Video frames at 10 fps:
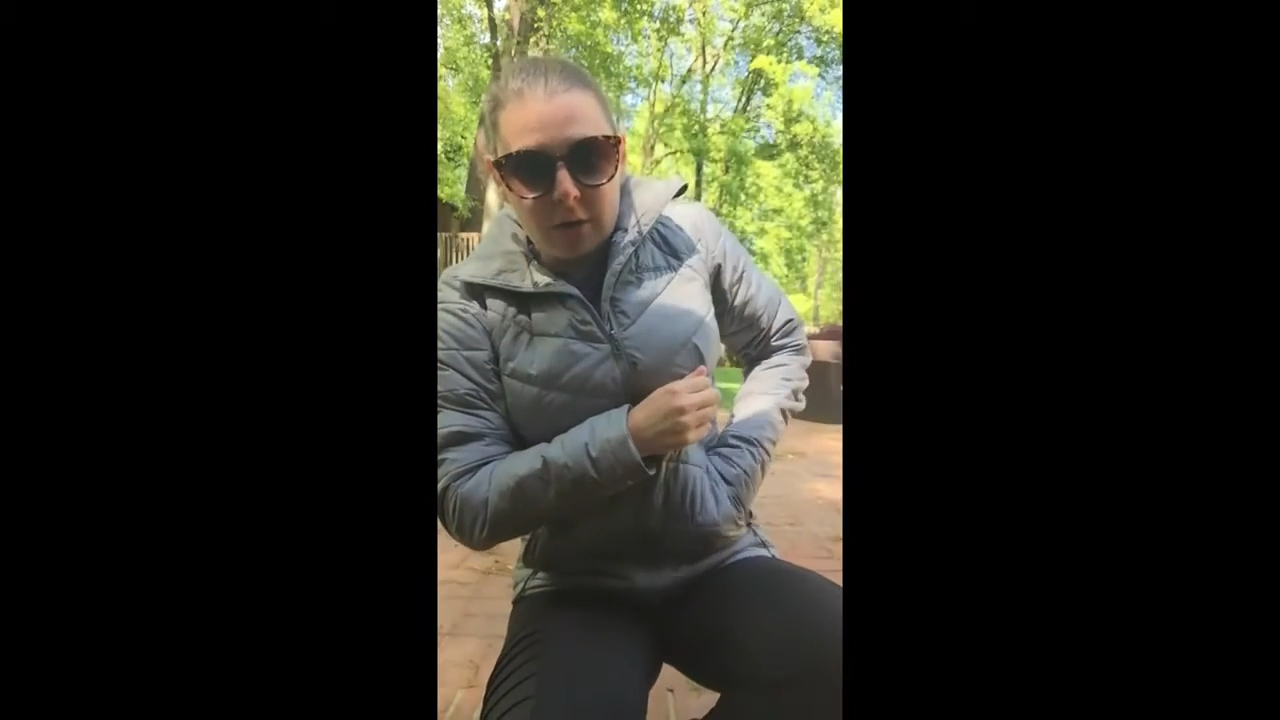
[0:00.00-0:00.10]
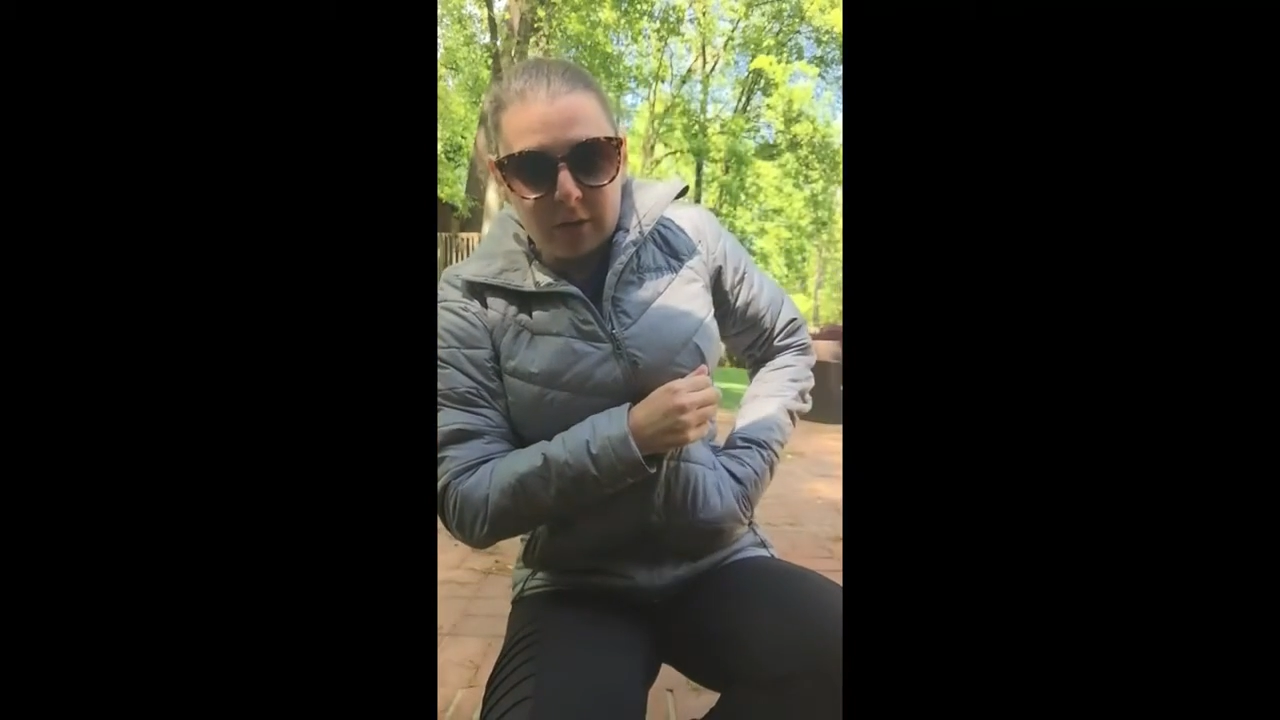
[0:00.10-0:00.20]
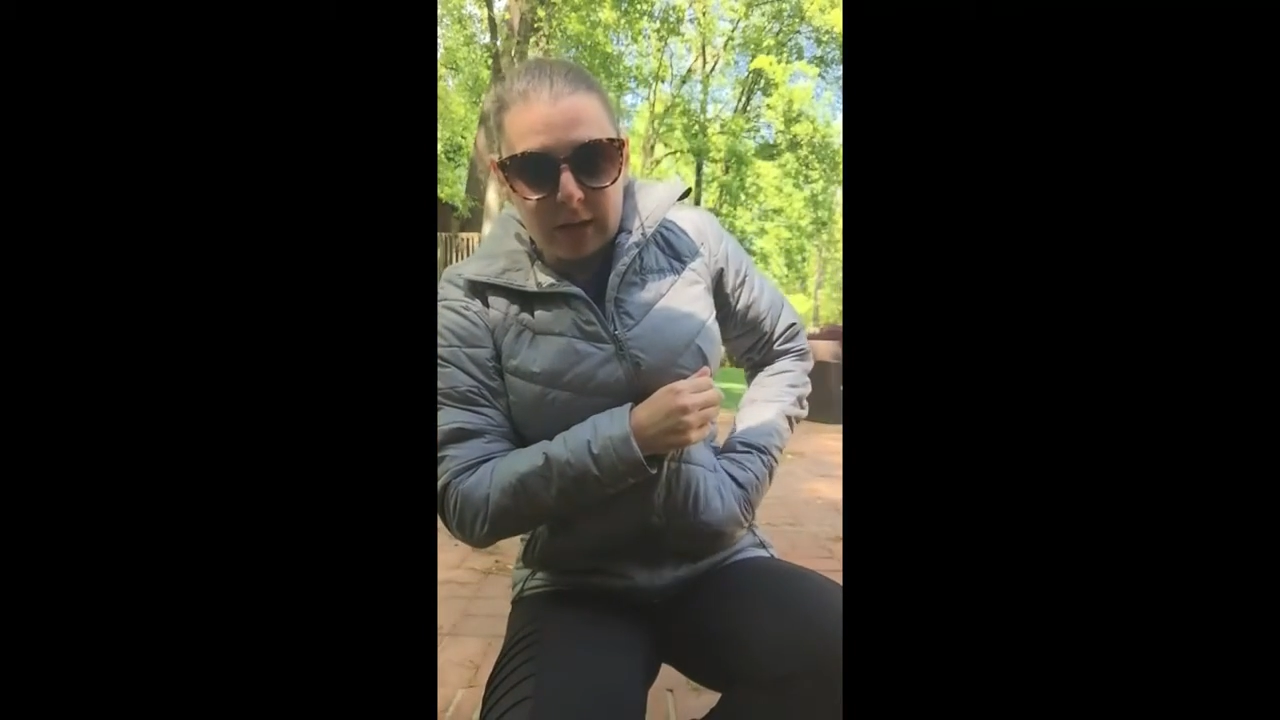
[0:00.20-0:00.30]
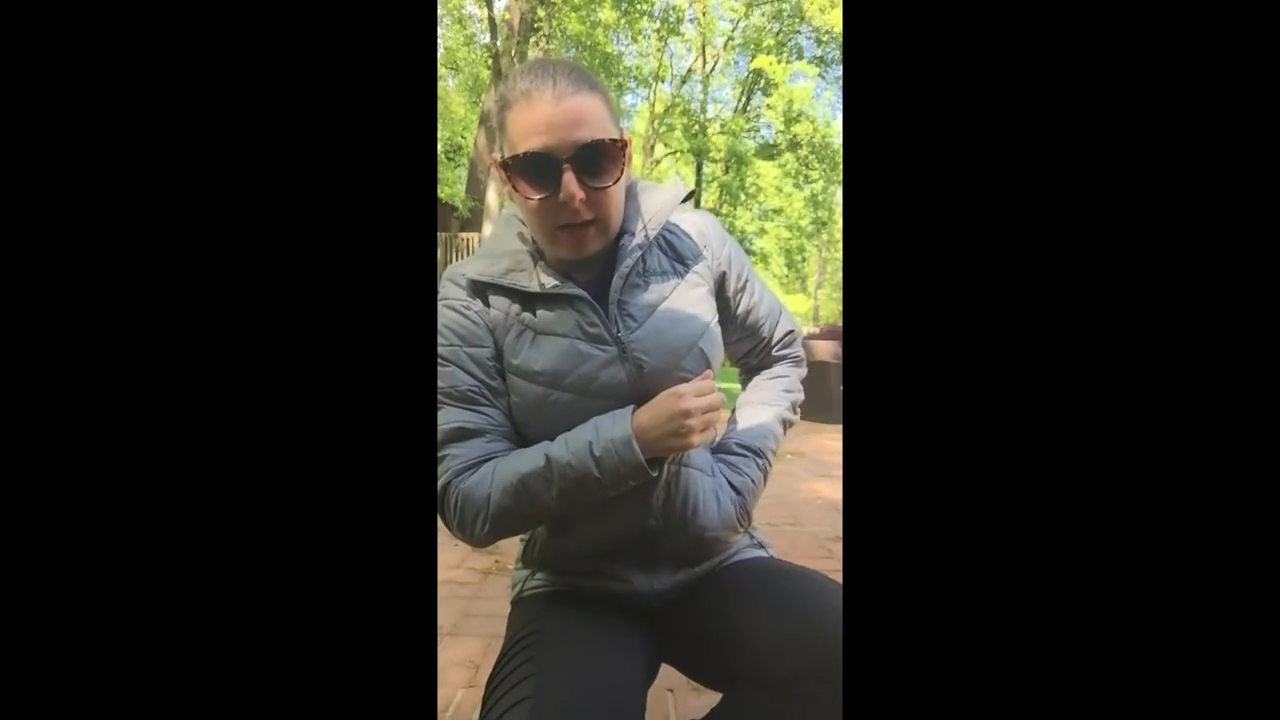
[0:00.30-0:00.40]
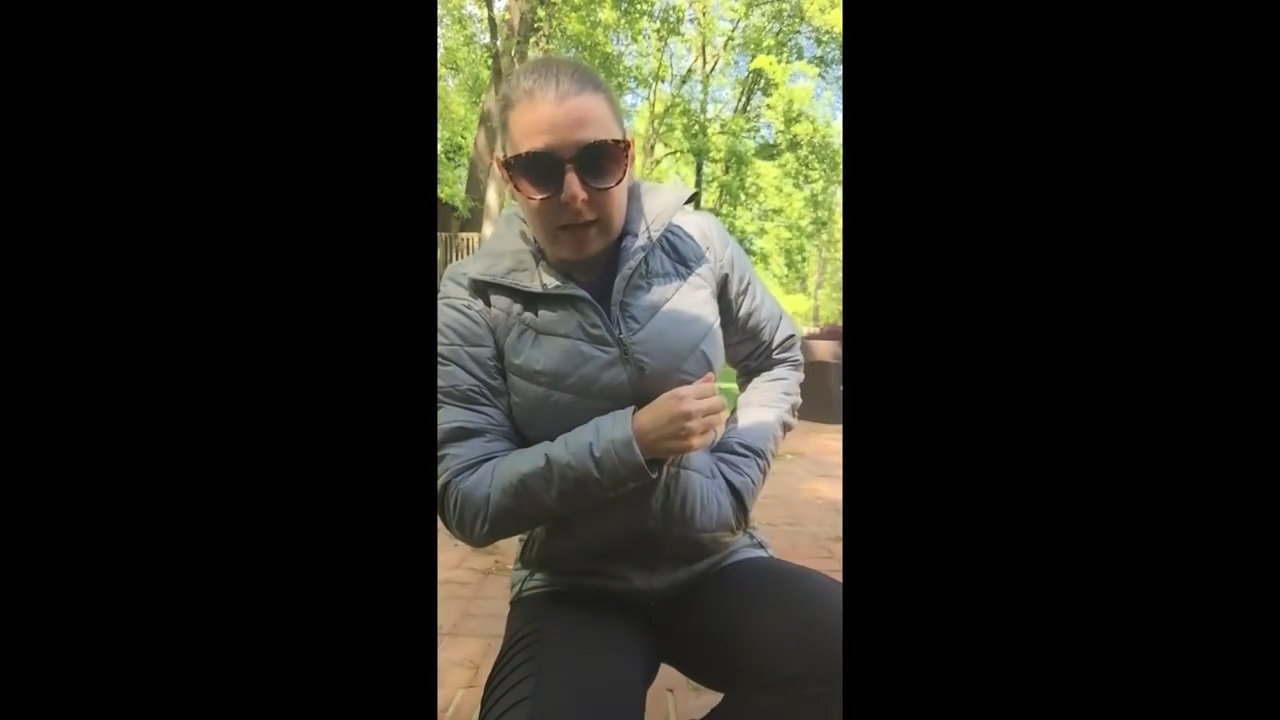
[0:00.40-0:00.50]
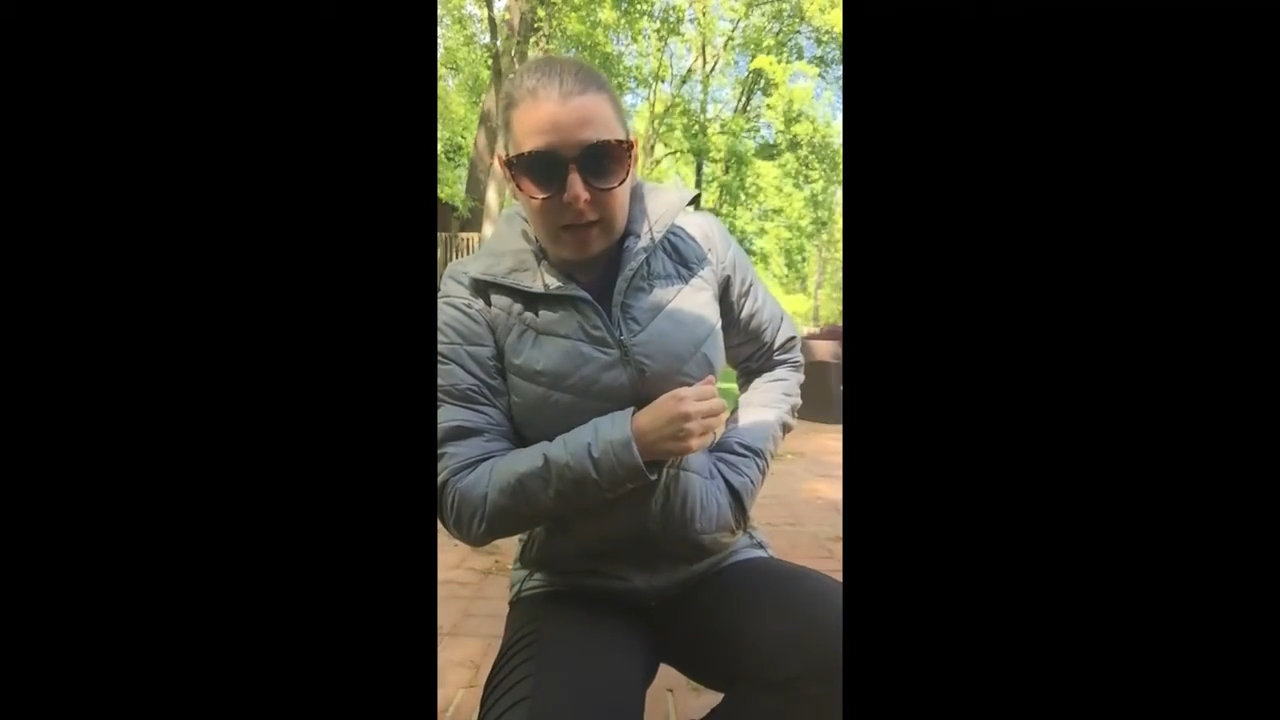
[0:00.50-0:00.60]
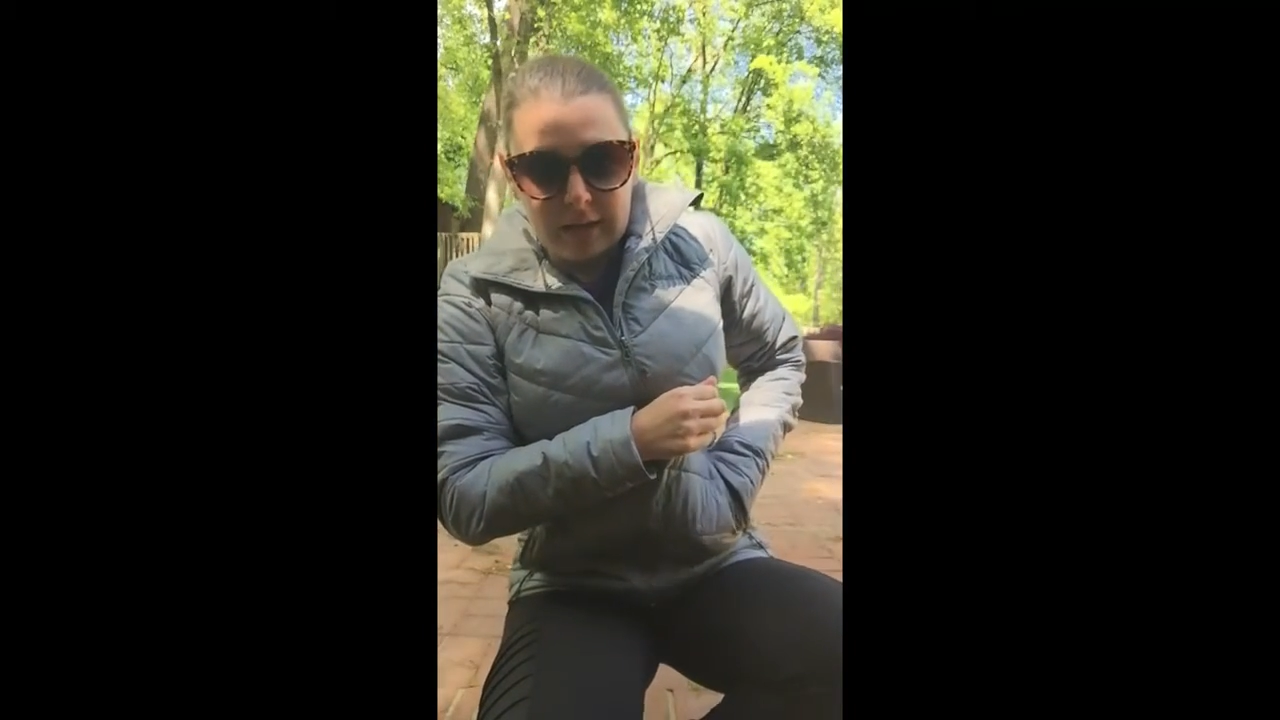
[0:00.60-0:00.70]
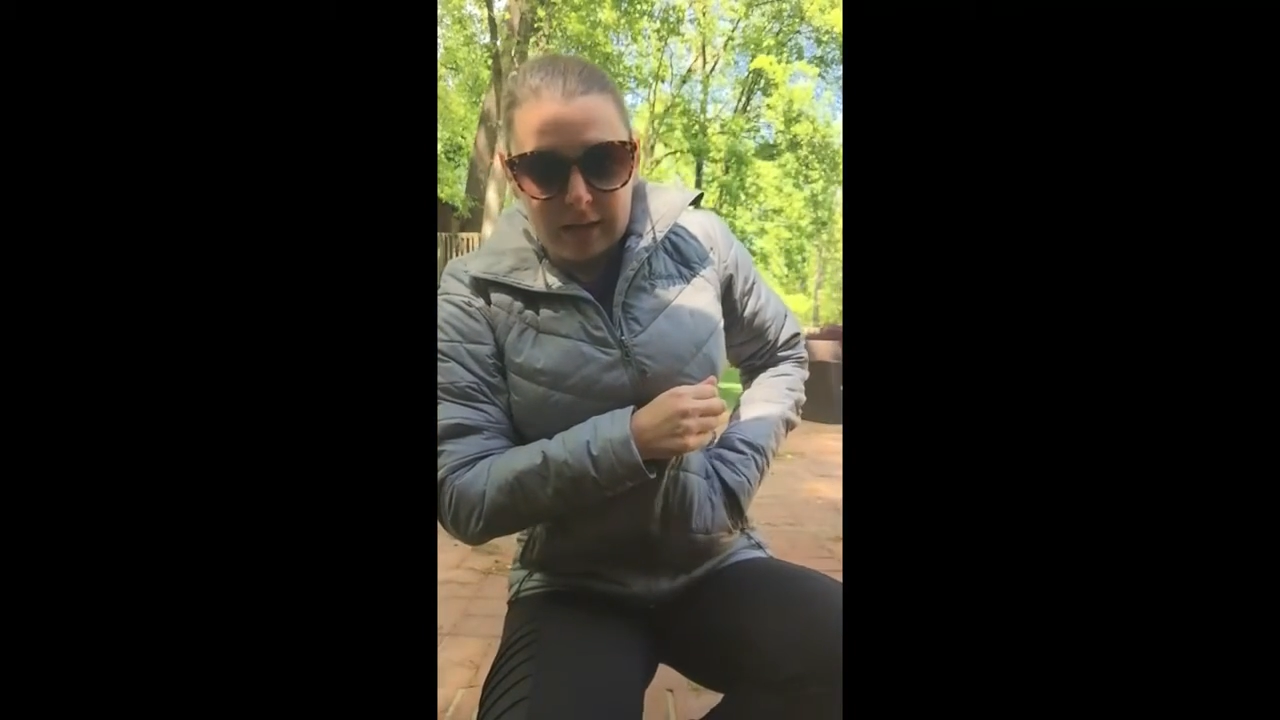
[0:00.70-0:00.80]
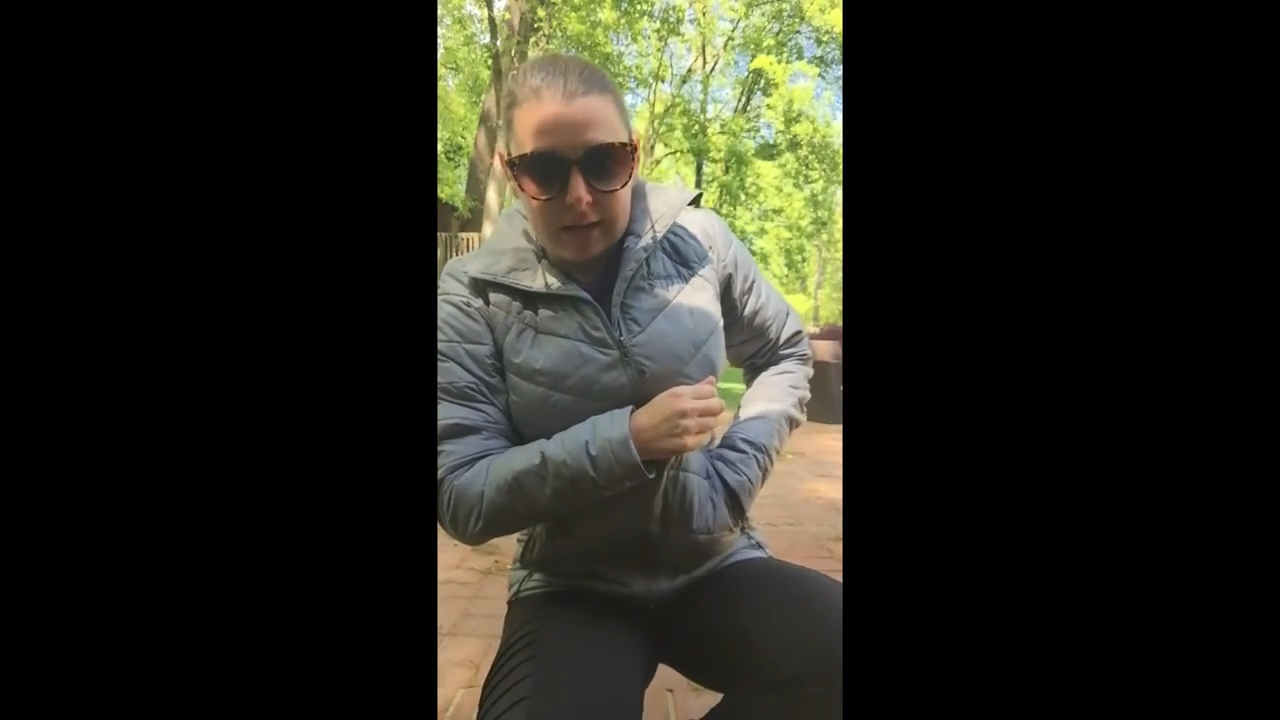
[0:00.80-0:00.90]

you need